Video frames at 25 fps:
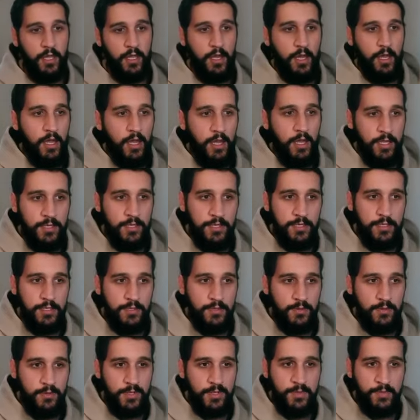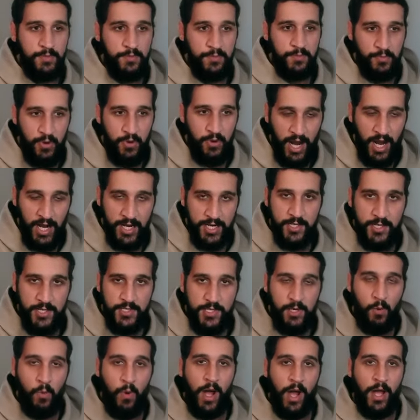And practice
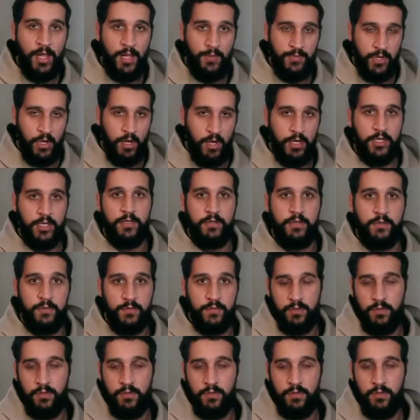it while I'm talking.